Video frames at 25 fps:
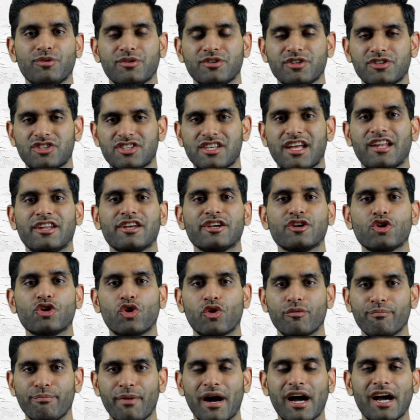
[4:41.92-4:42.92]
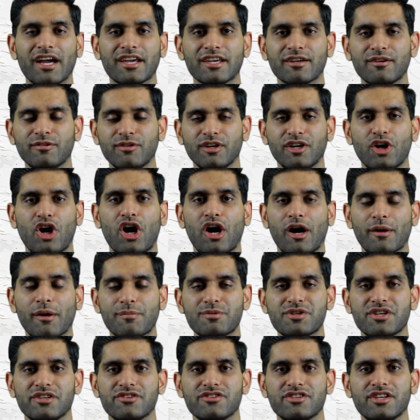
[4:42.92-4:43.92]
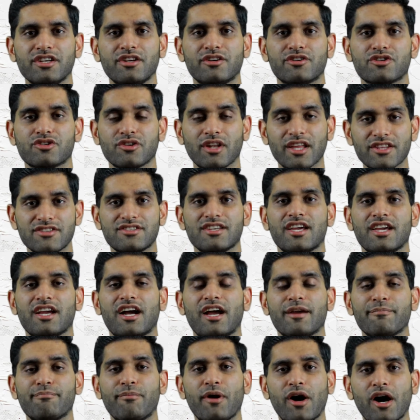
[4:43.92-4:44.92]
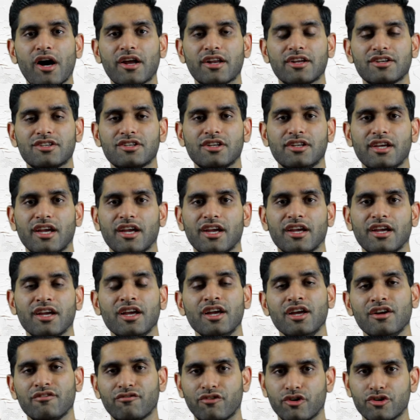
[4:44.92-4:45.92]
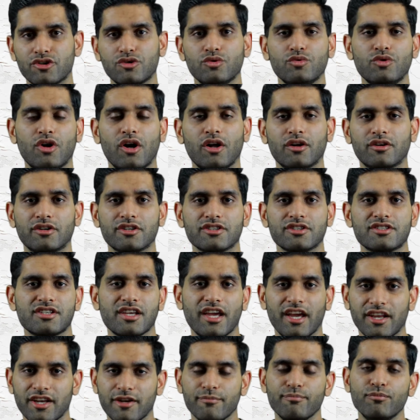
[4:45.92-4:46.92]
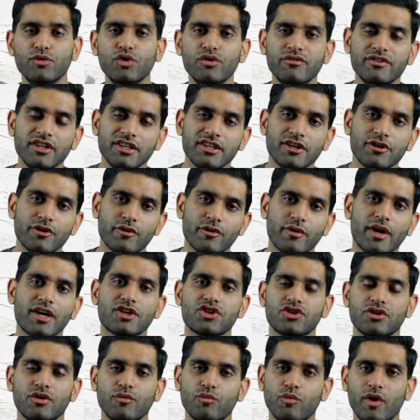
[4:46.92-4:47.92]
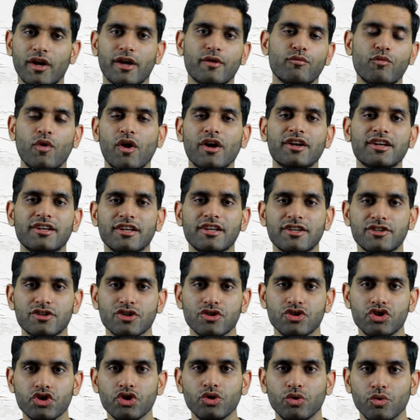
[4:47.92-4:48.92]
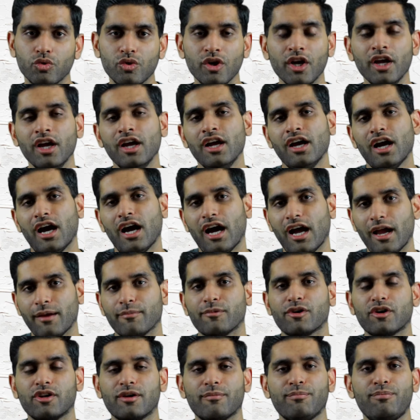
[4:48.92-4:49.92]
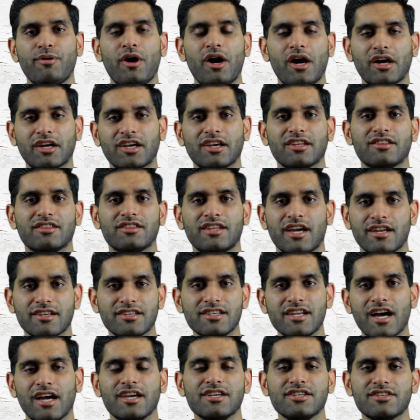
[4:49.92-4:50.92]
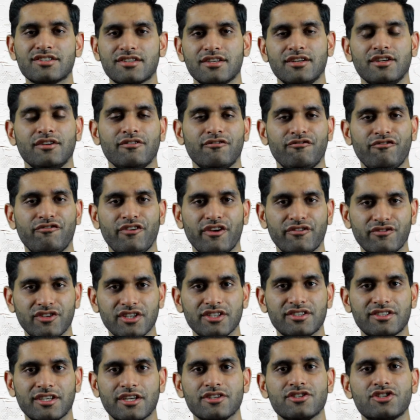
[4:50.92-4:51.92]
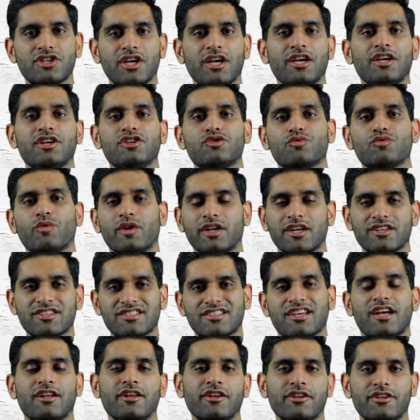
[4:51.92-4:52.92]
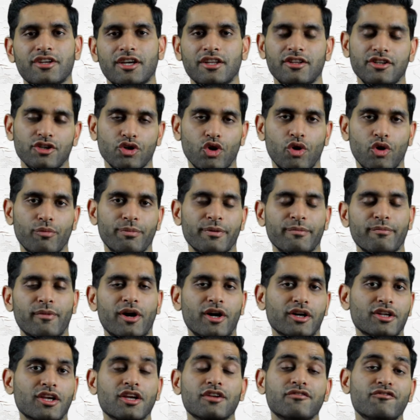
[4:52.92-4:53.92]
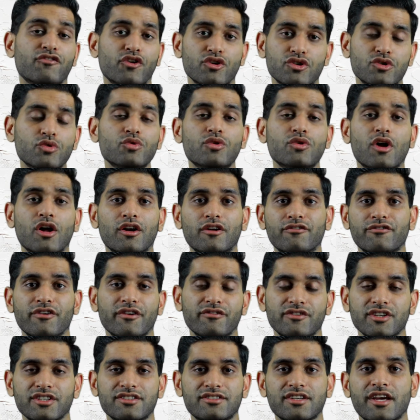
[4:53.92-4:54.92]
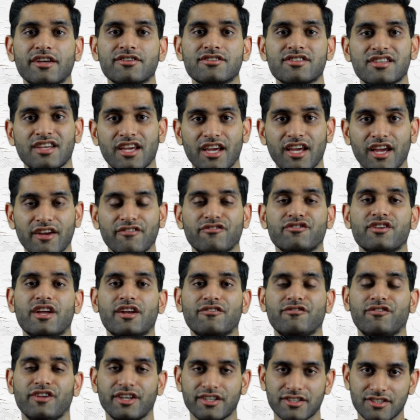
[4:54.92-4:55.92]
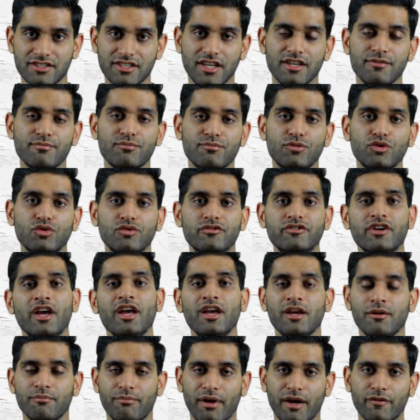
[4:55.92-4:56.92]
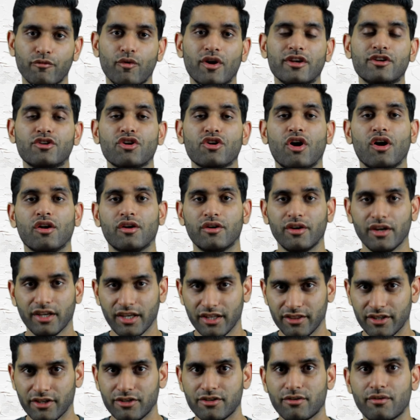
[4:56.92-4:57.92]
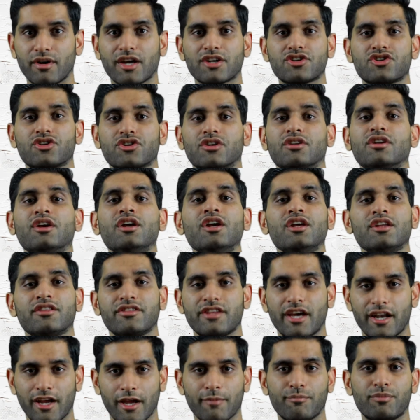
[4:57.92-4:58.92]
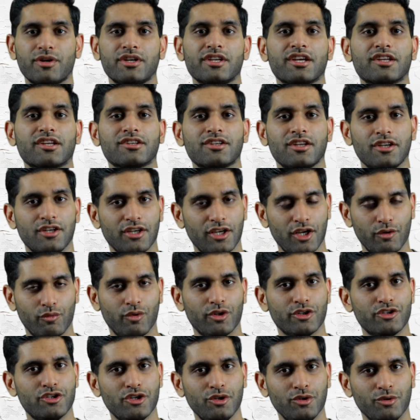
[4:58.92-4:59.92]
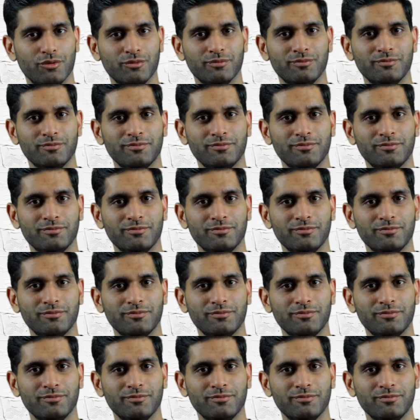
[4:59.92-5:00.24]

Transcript: selling or buying options here. So let's say I bought it today for $2 and it moved in the direction of what I wanted it to do. I'm going to pocket that nice 50-cent change when I sell it in the open market for $2.50 if Netflix did move by $1 in the direction that I predicted it will do.